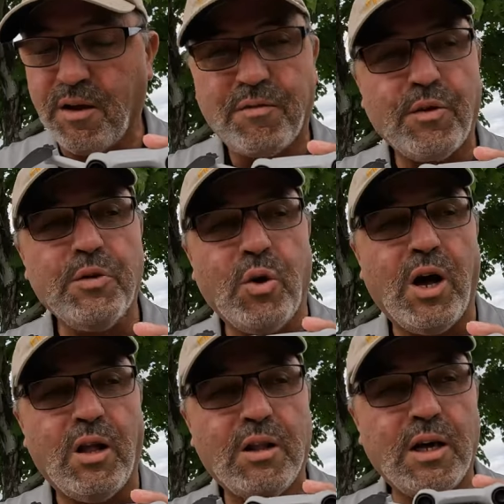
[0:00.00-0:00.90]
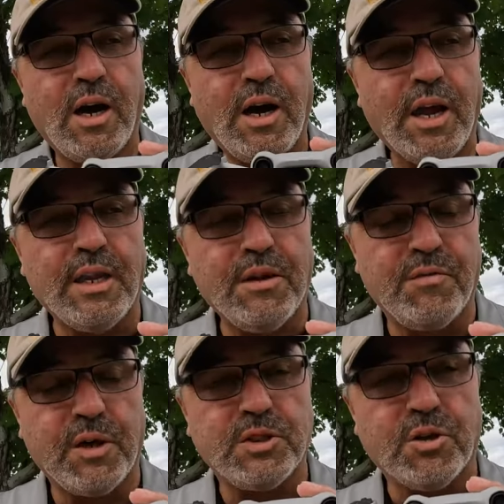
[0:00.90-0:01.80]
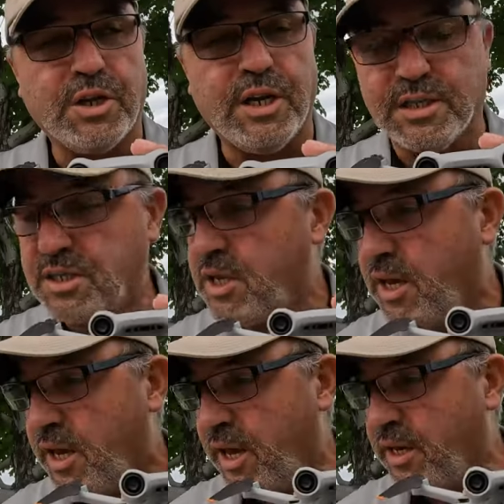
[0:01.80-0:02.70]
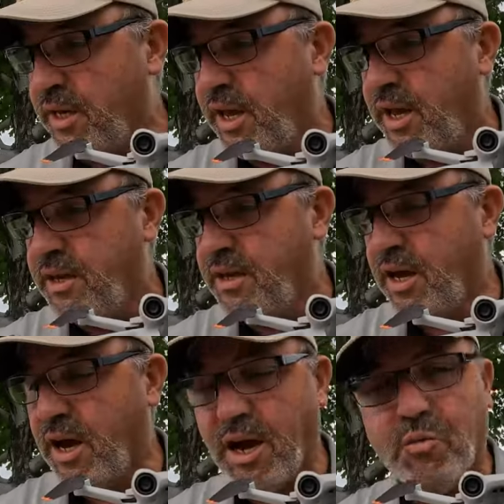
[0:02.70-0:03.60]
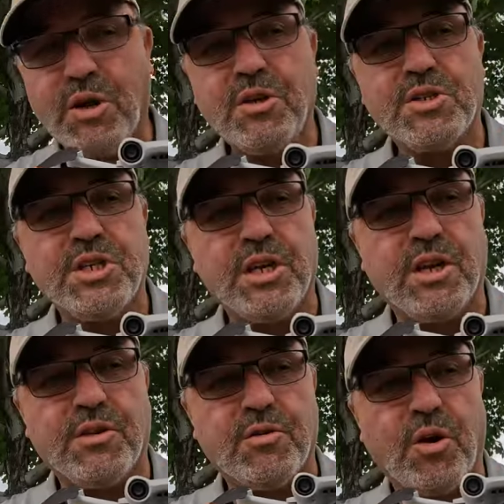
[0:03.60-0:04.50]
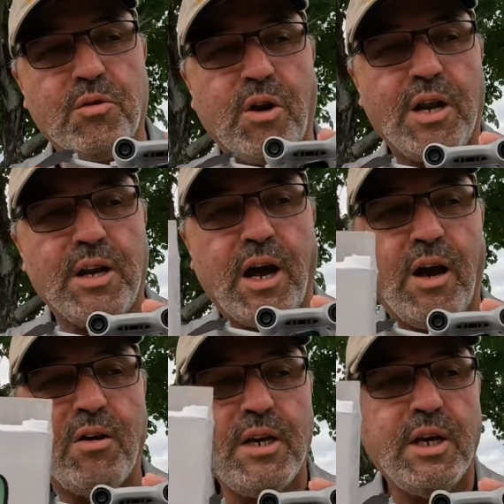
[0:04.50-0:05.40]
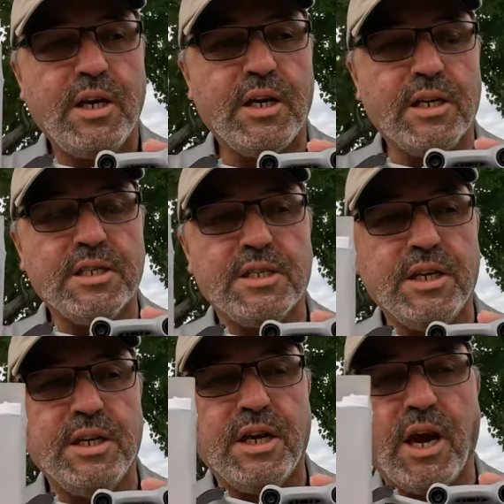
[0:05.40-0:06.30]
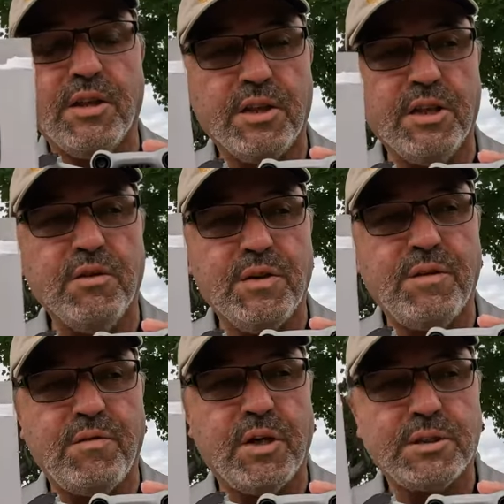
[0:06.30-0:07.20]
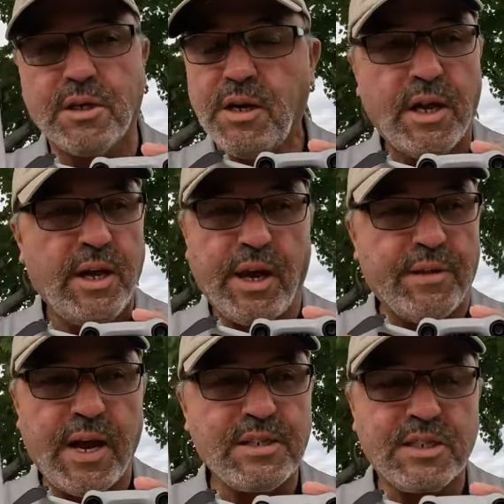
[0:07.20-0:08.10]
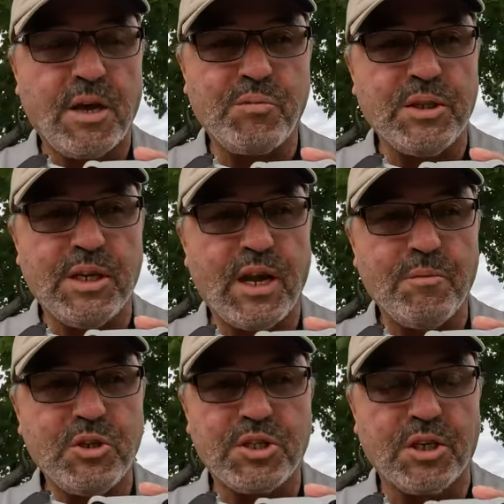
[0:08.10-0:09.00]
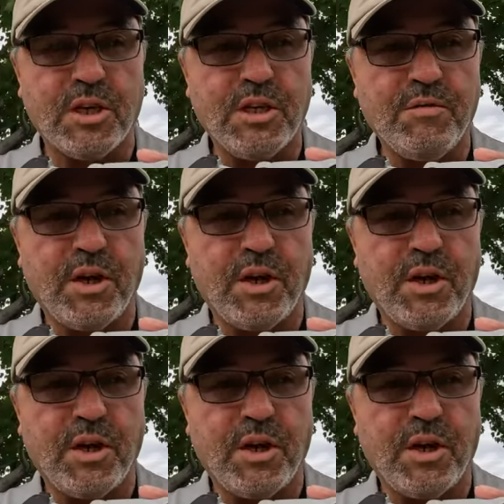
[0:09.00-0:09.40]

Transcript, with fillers: Freewell ND filter kits. And again, what you're seeing on the drone right now is the UV filter. And that's something that I'm just gonna leave